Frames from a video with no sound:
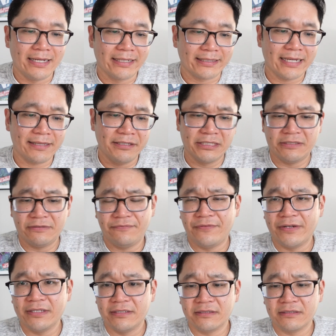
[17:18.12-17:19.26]
Got this
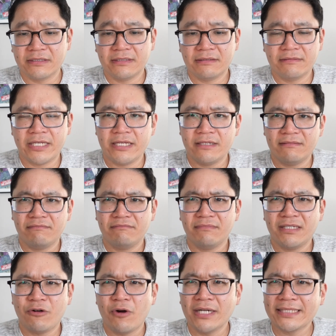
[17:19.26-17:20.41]
fun little
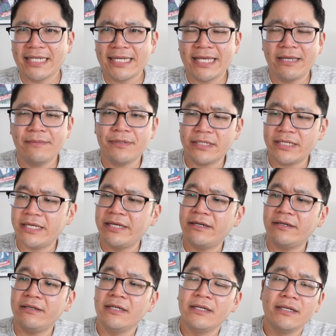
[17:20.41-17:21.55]
quasi-key book
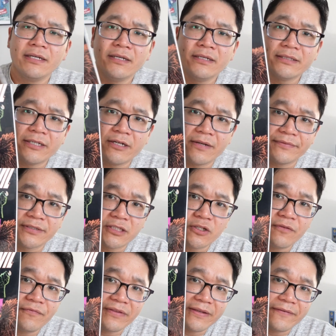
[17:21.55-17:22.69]
here. Daredevil
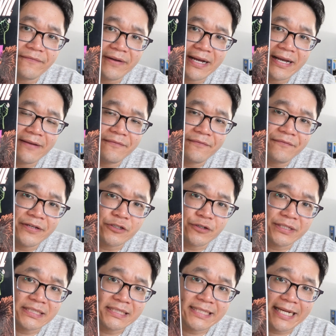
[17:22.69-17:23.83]
255, featuring
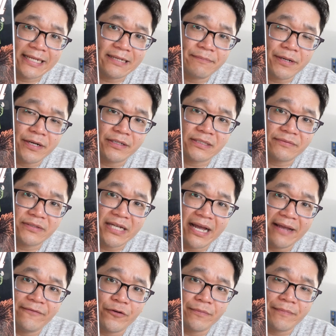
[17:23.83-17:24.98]
the second appearance of
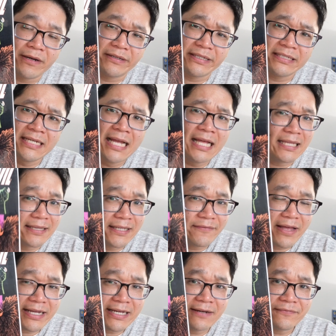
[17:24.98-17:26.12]
Typhoid Mary. Love
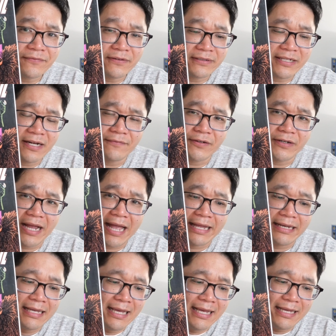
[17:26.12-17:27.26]
that cover,
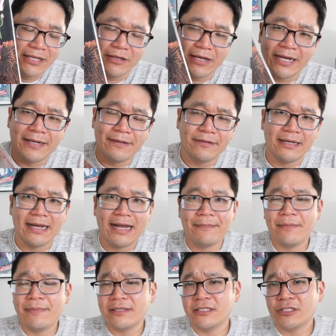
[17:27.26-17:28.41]
and I'm
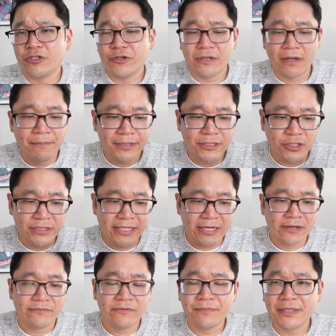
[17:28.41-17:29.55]
about to show you a bunch of
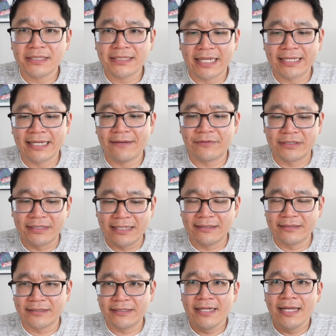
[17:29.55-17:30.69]
Daredevil books I got for
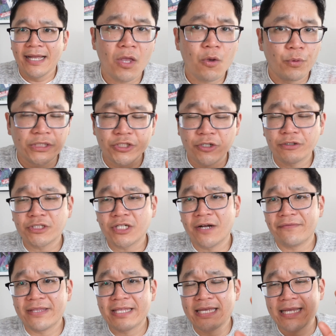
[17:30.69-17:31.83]
$1, which shows
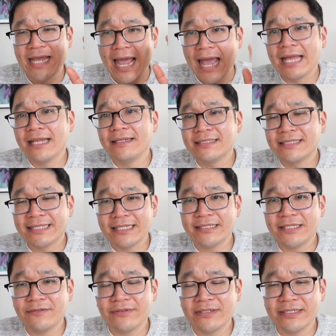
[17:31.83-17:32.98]
off the
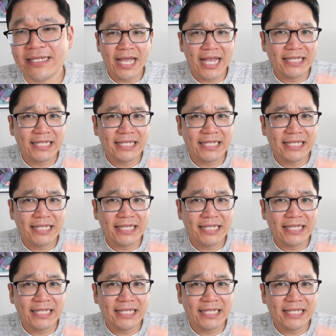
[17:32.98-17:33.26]
Senti run.